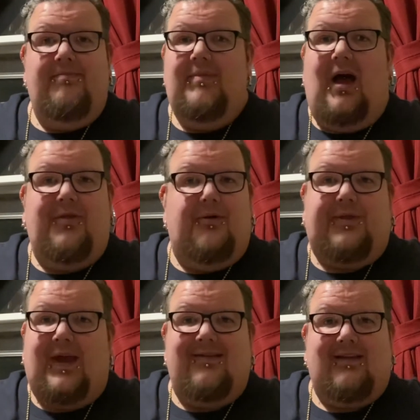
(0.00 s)
other
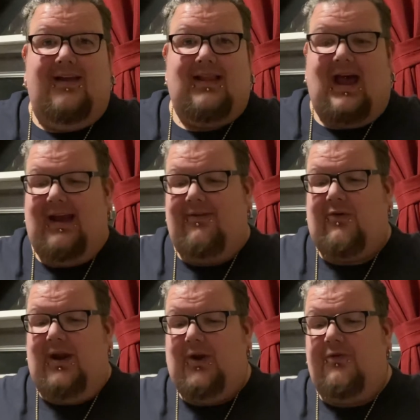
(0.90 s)
things online so
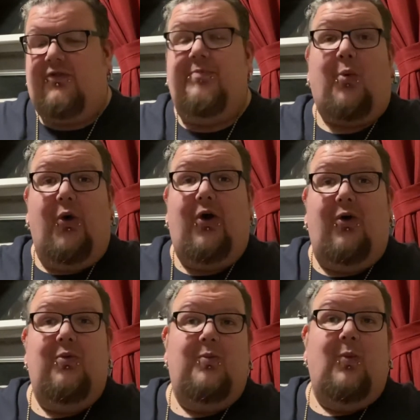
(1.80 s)
I don't spoil
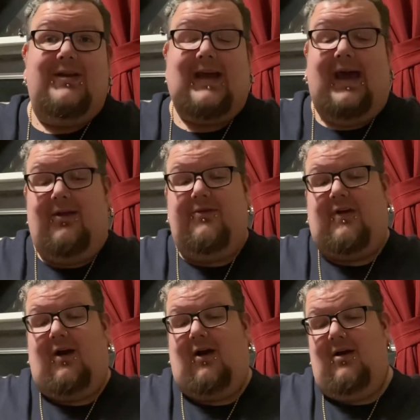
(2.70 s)
what titles
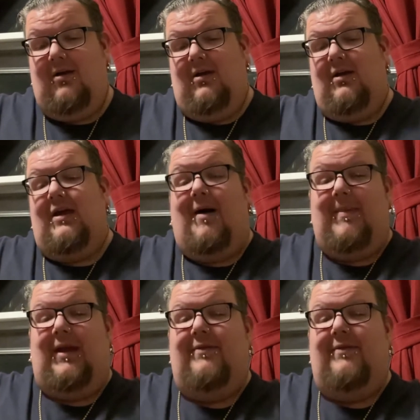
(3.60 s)
are coming.